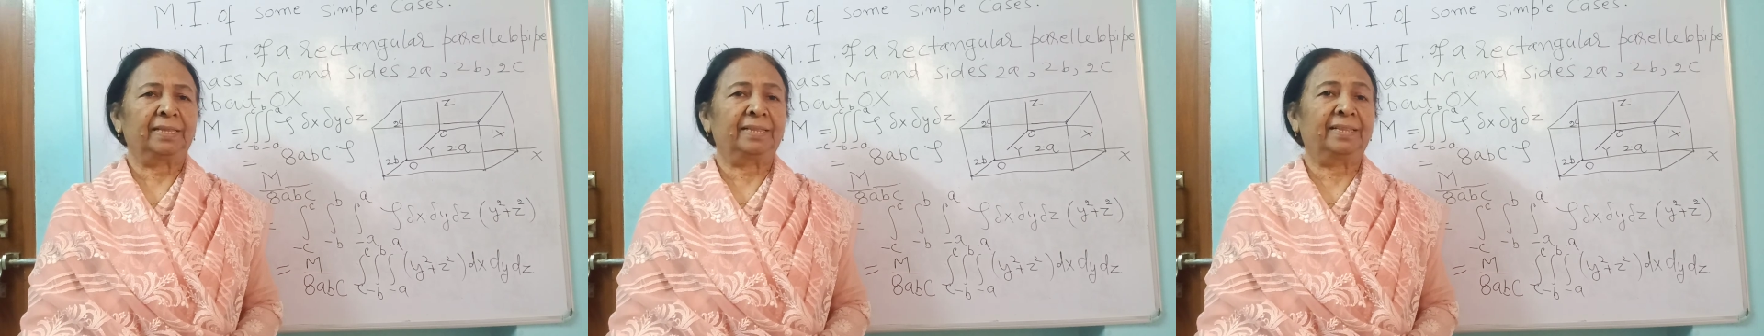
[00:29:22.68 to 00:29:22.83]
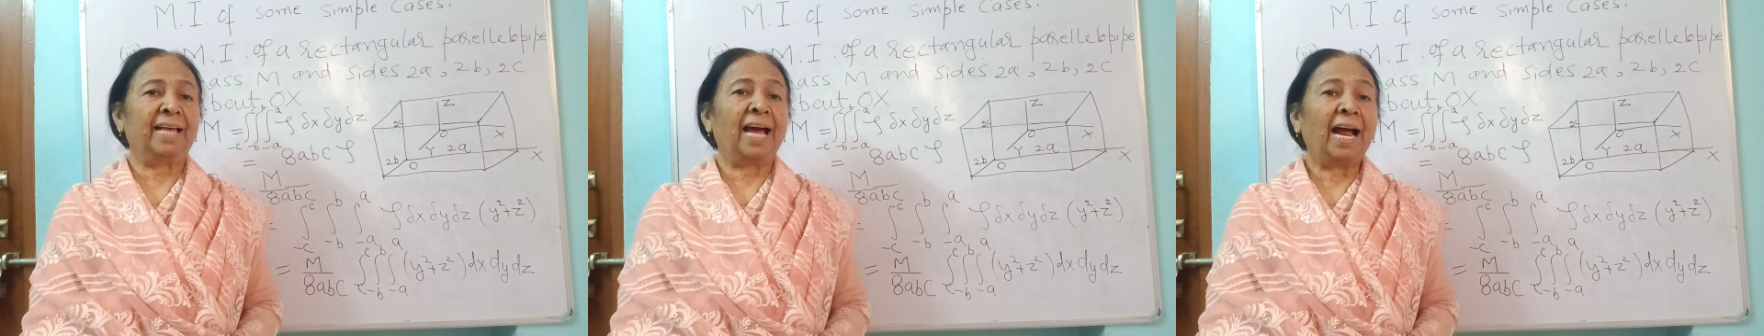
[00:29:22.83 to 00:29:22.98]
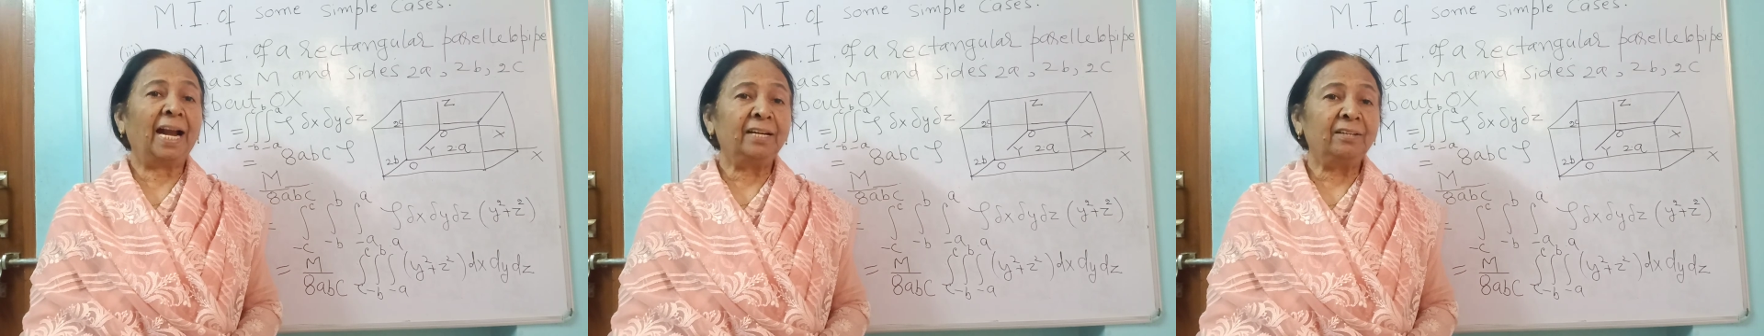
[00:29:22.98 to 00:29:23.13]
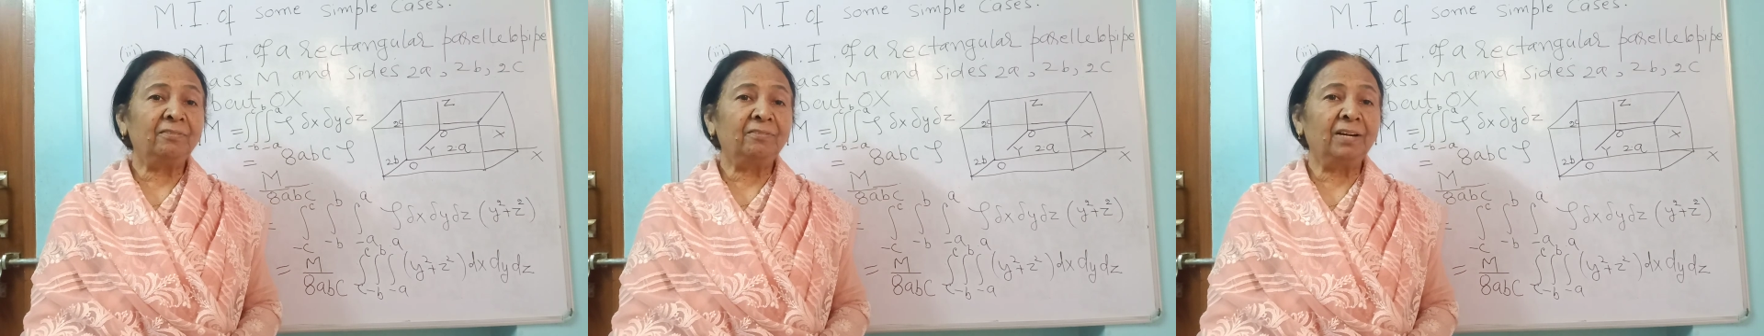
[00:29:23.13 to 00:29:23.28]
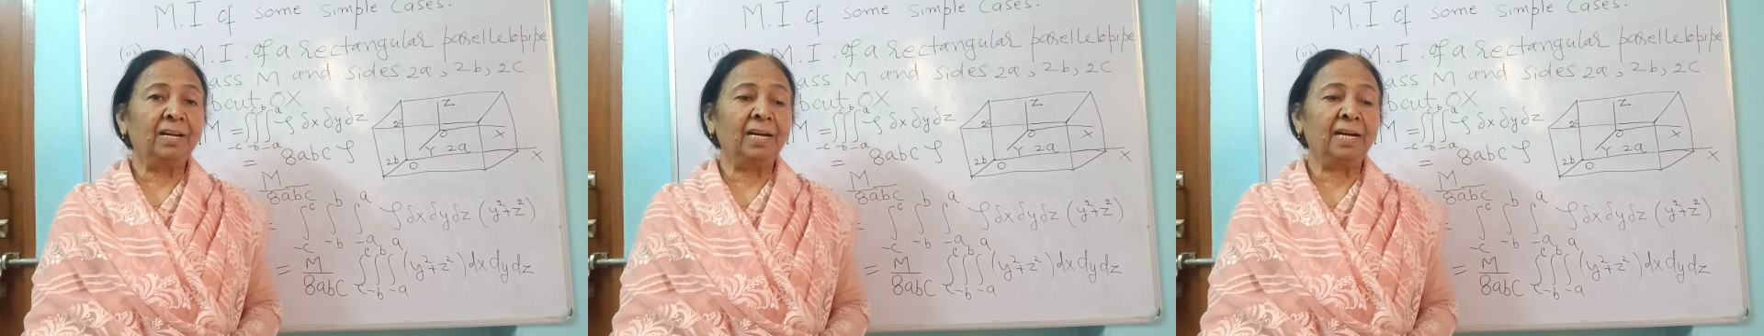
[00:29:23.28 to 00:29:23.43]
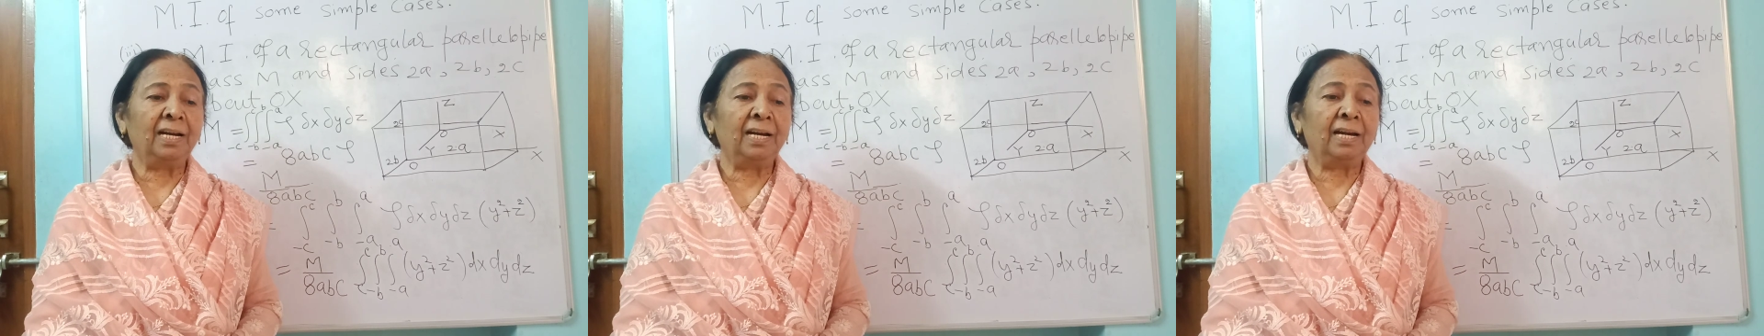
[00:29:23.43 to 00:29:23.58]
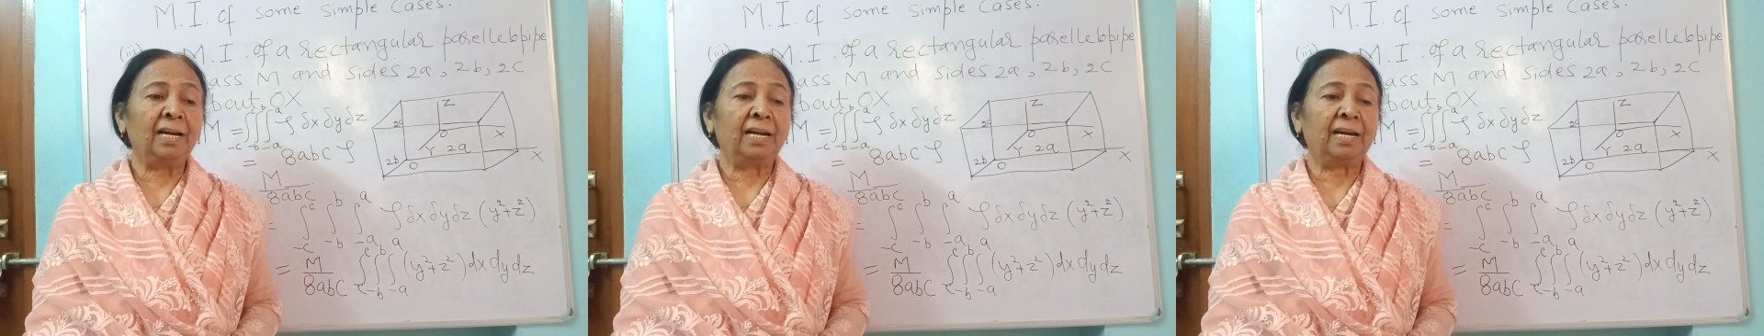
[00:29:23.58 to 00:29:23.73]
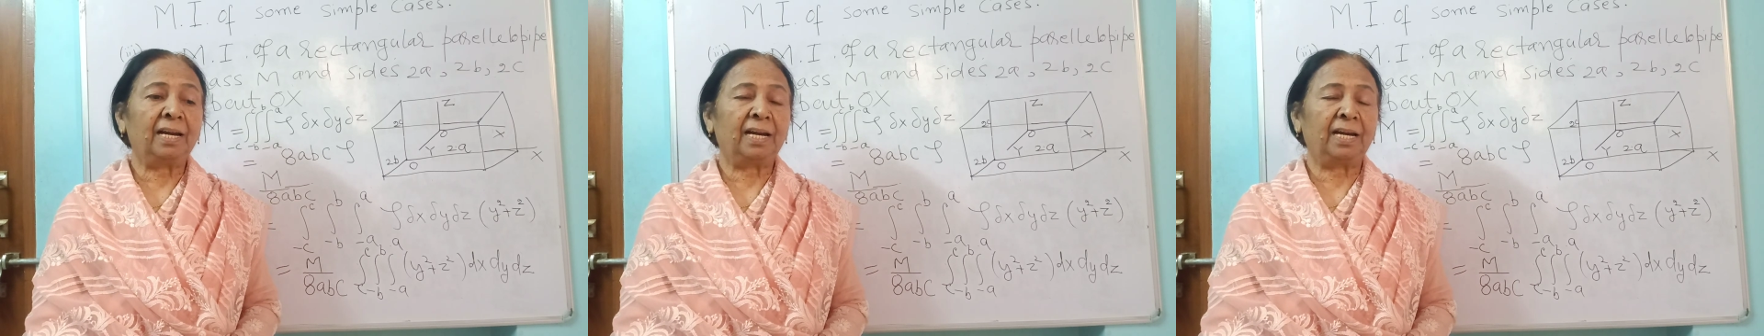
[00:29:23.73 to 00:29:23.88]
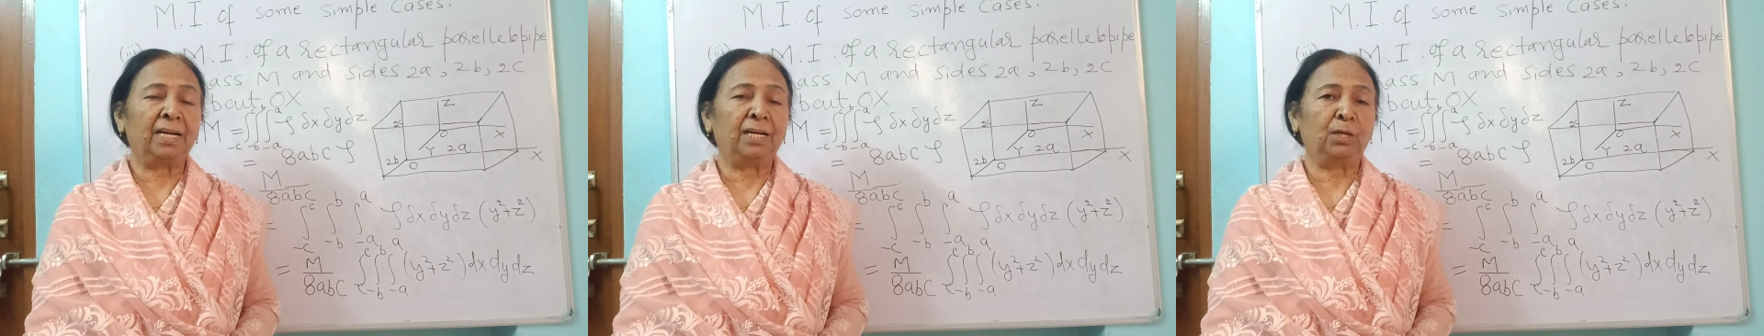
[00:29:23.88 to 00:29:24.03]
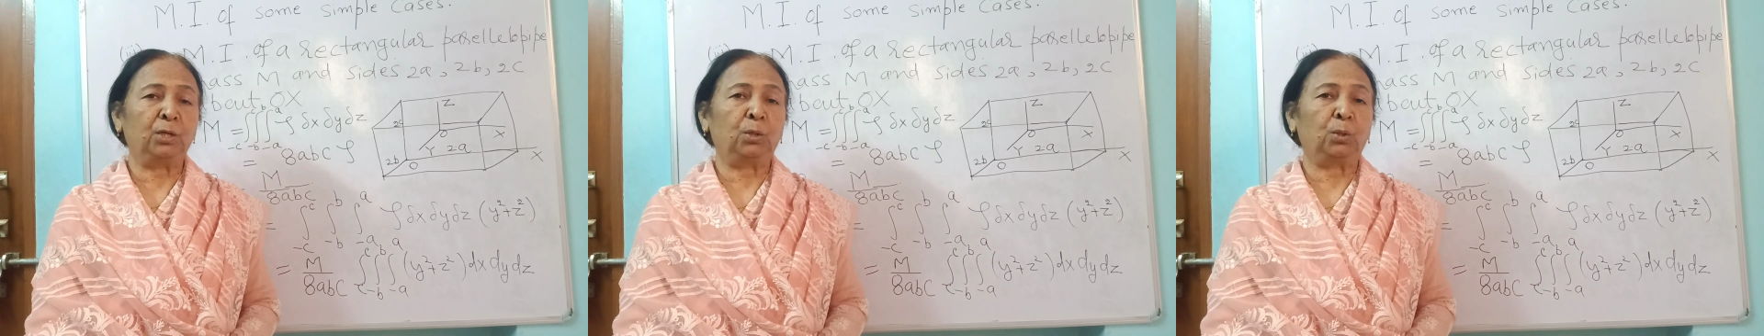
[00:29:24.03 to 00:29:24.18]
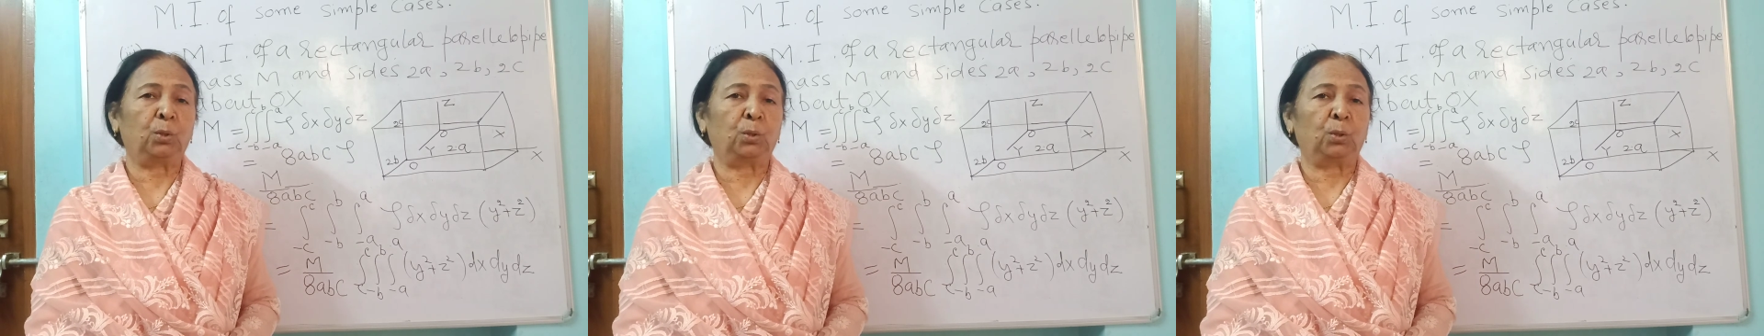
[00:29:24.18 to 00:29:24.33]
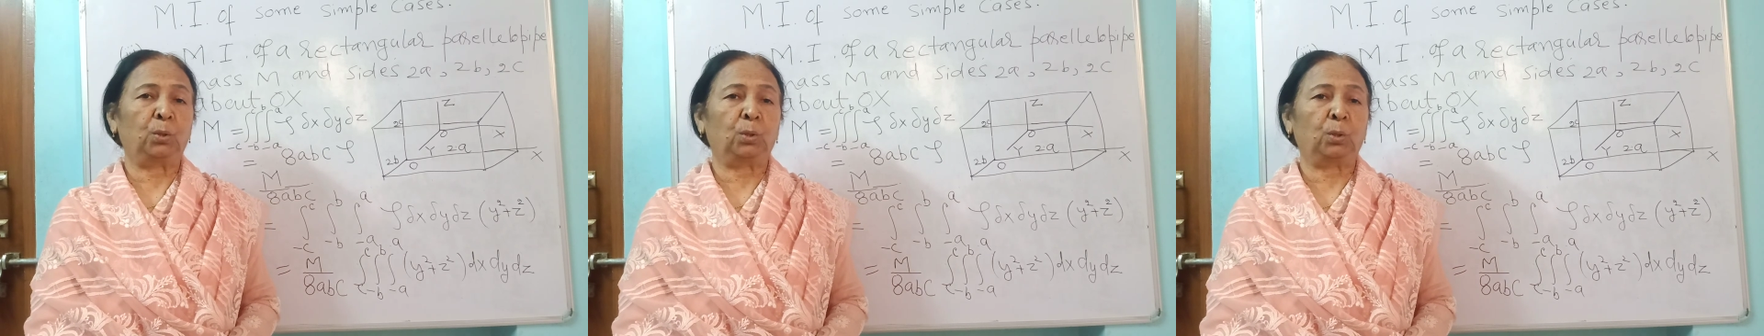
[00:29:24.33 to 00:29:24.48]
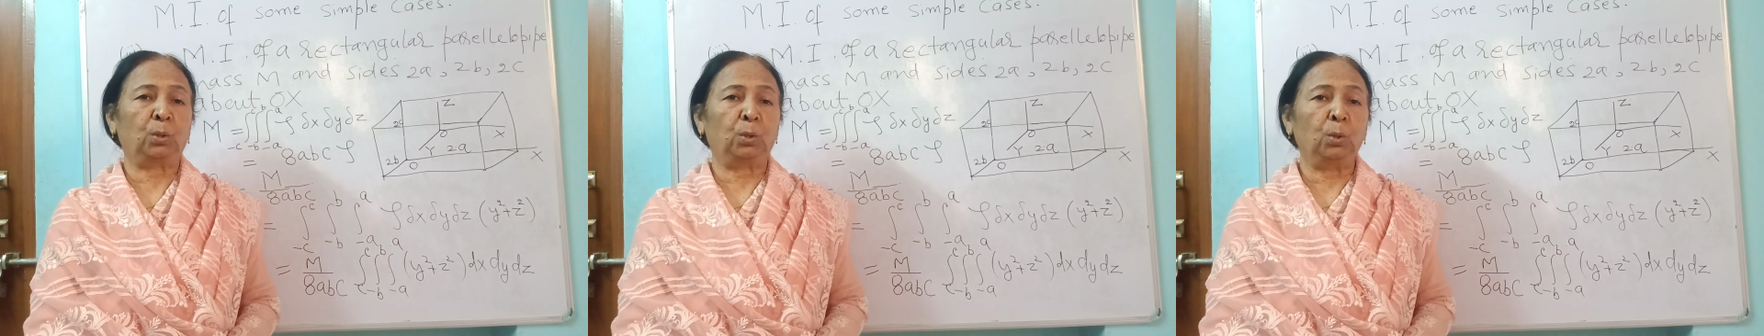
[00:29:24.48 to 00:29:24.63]
that will
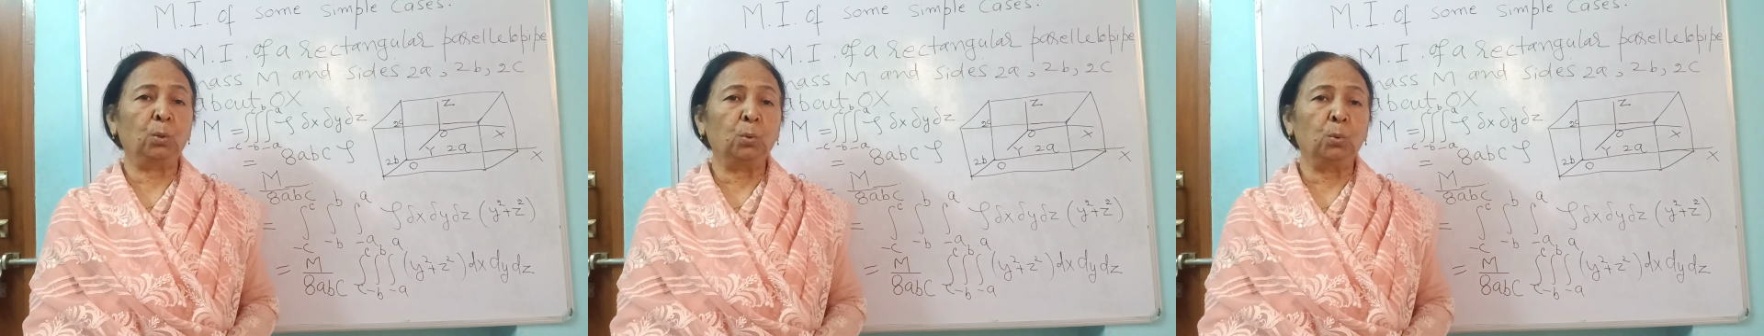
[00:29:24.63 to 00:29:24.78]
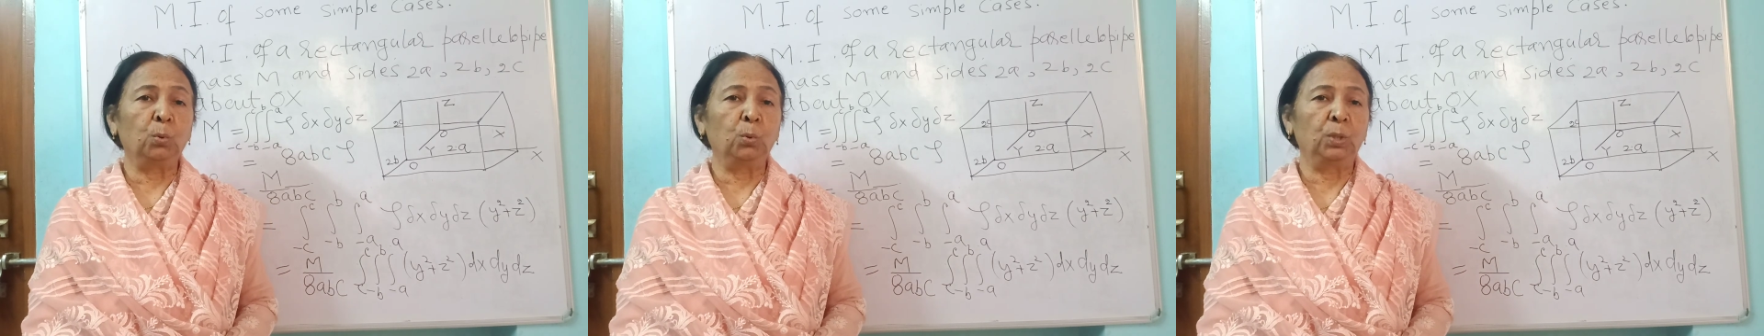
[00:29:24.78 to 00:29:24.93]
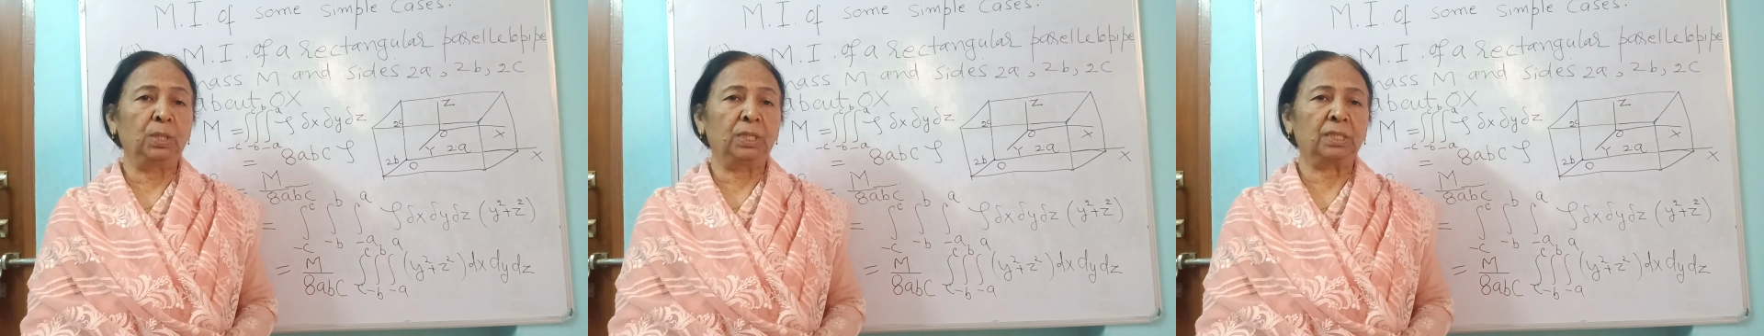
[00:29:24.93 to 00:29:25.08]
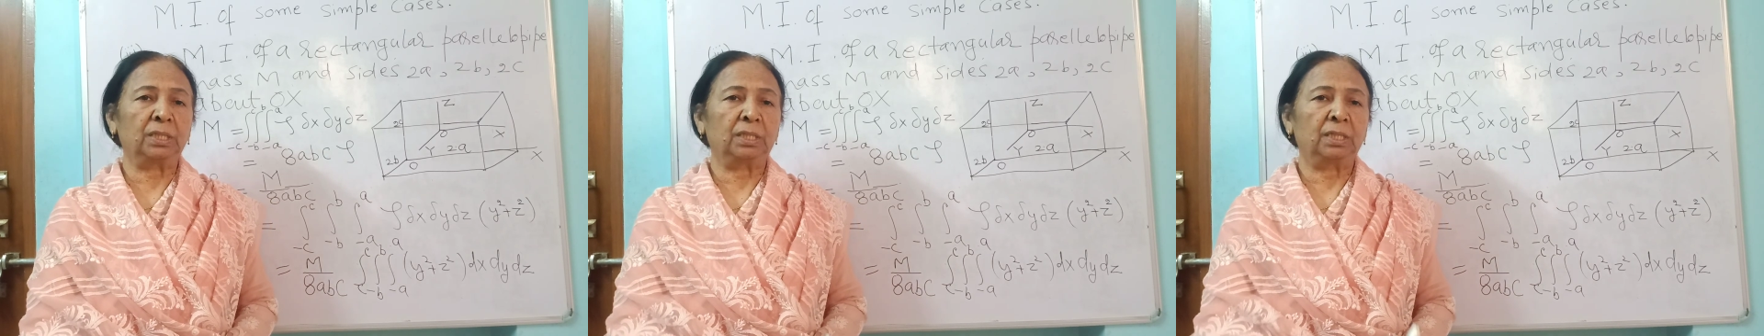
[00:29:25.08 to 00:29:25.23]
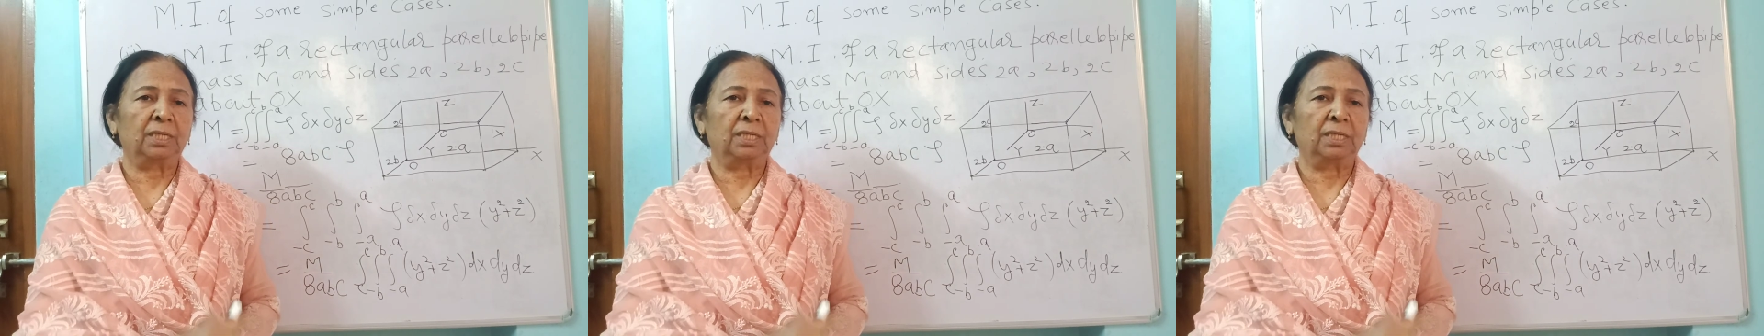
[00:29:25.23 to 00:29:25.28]
include